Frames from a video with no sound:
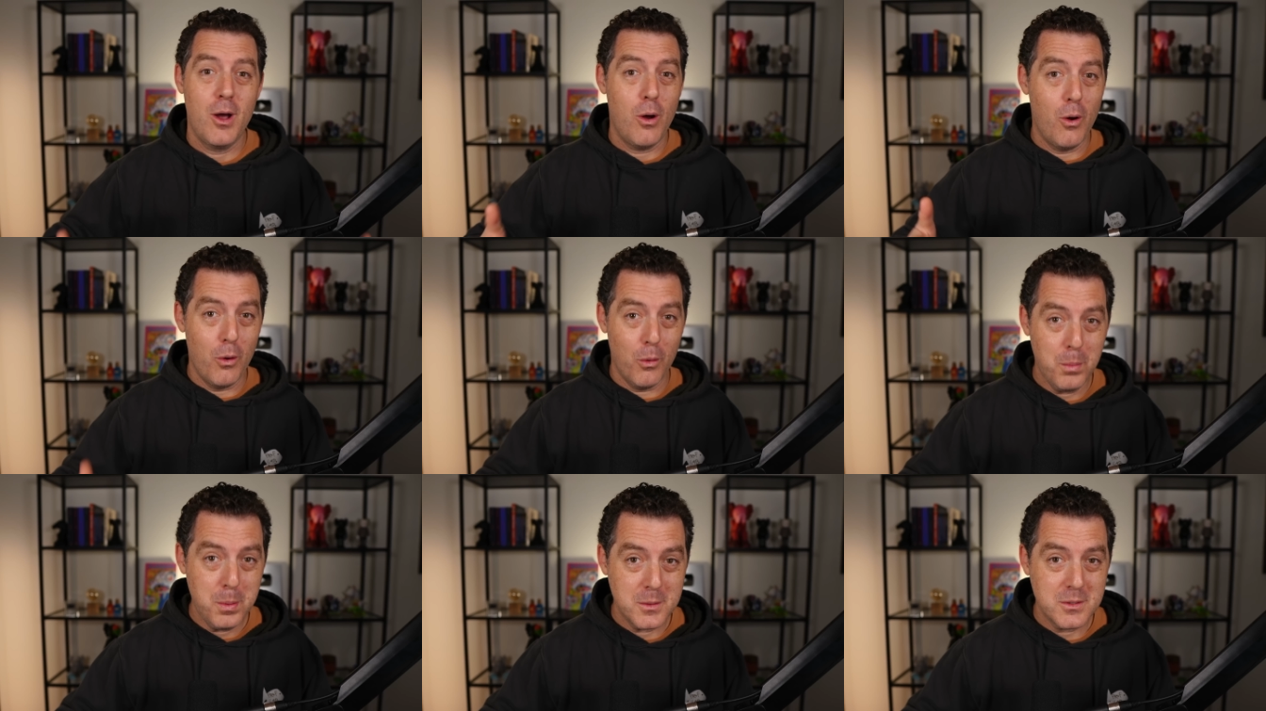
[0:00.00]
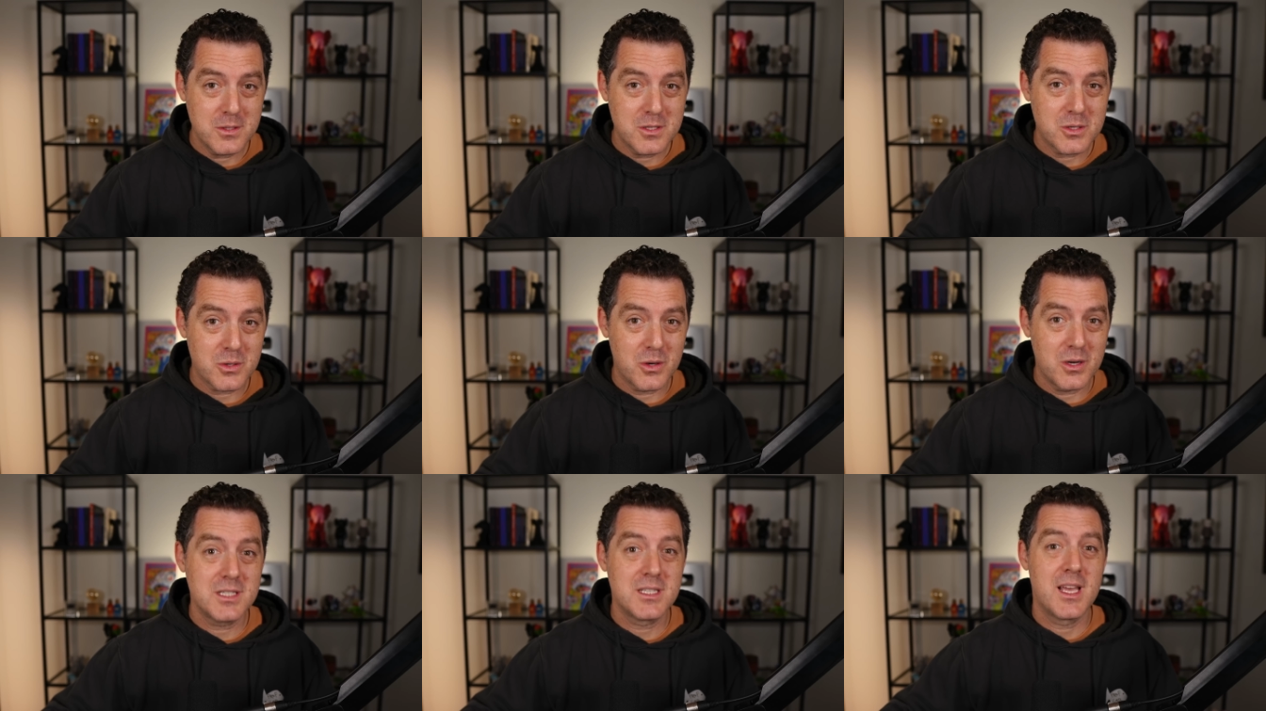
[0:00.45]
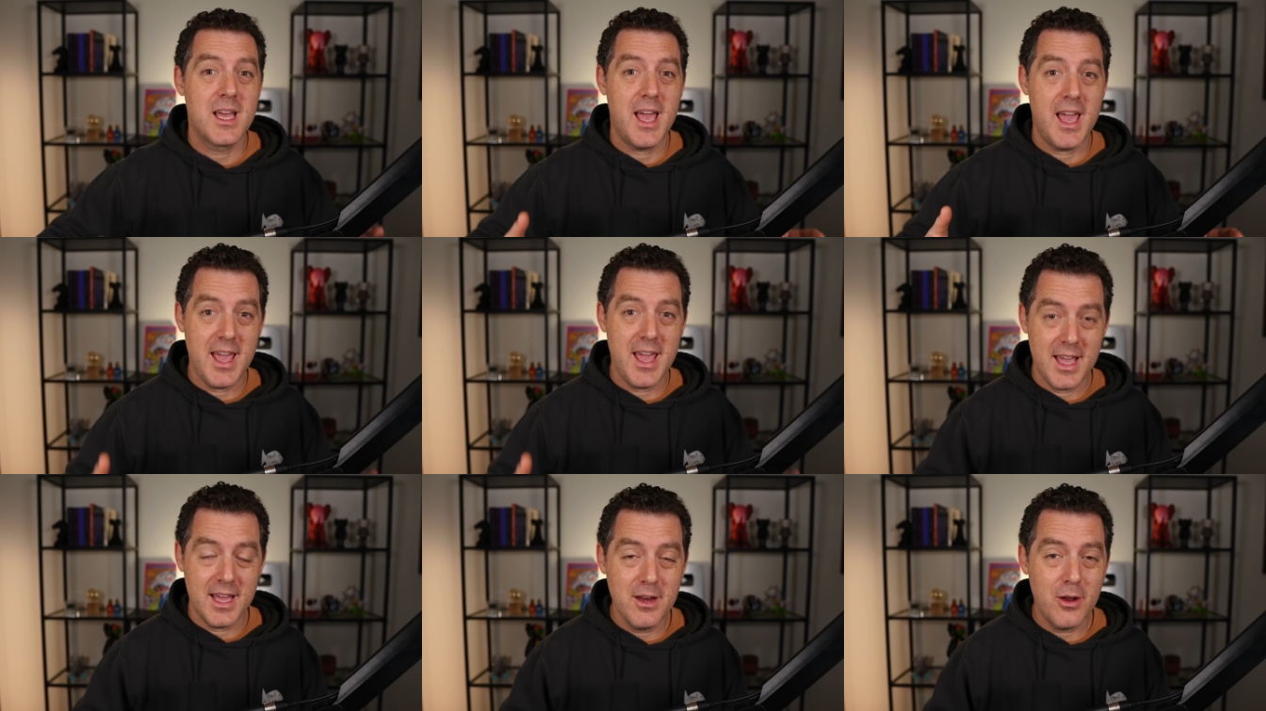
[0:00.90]
open source,
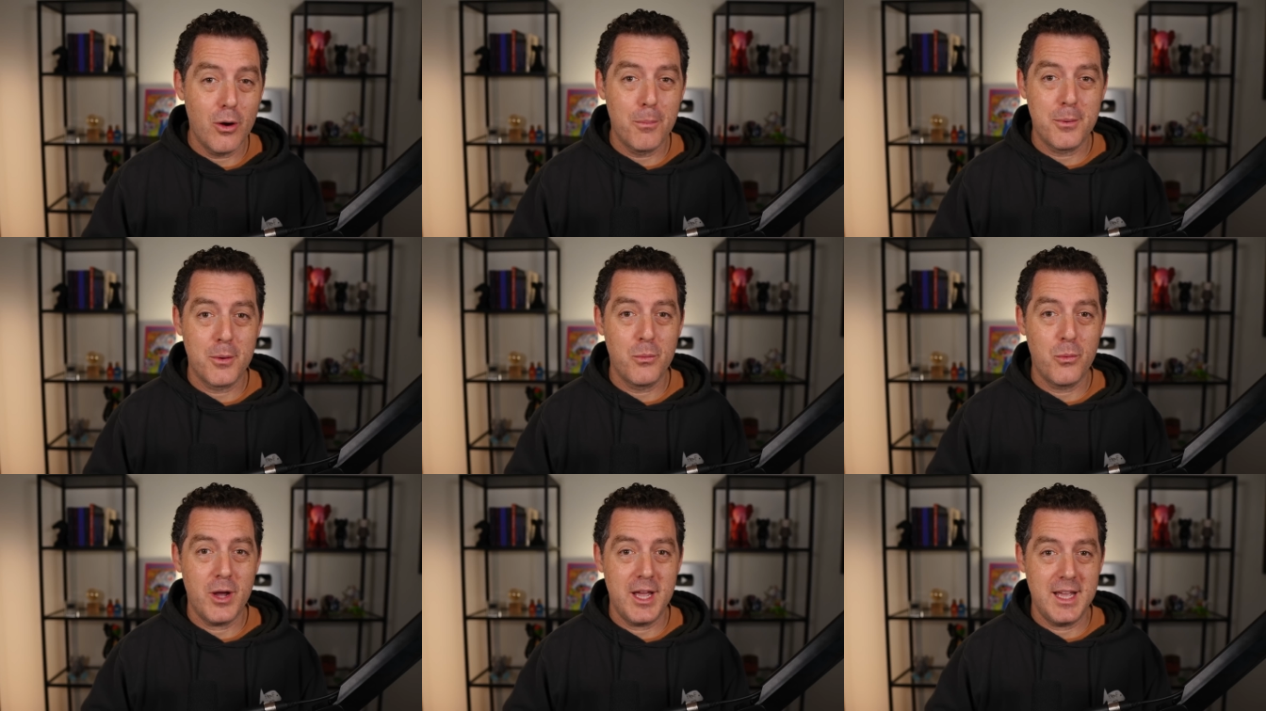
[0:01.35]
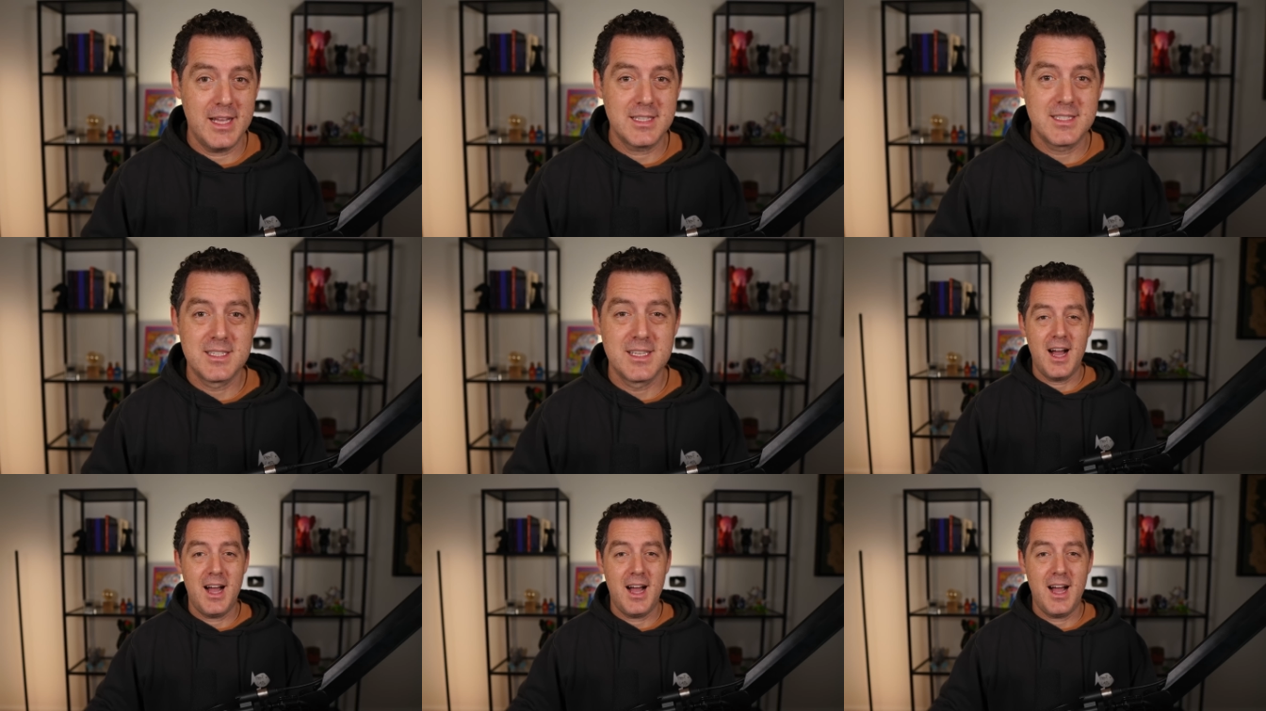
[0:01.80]
and open weights.